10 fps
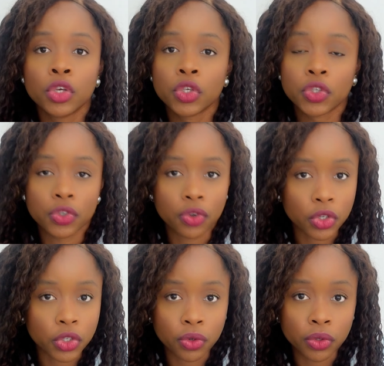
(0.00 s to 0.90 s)

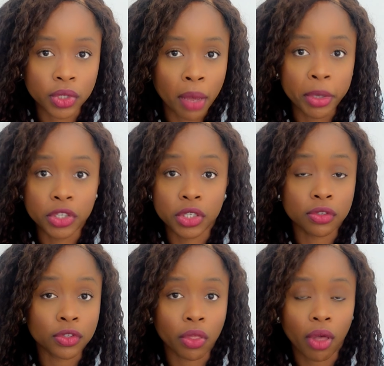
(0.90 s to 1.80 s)
structural damages
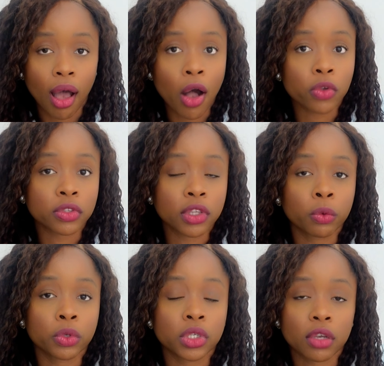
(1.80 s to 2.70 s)
to the house, they
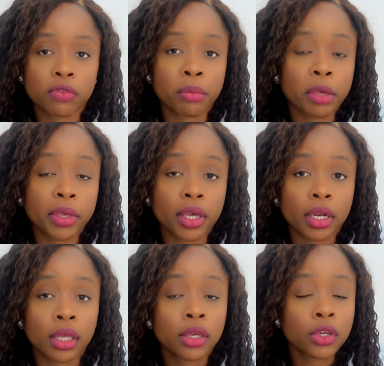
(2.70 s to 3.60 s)
will check for maybe any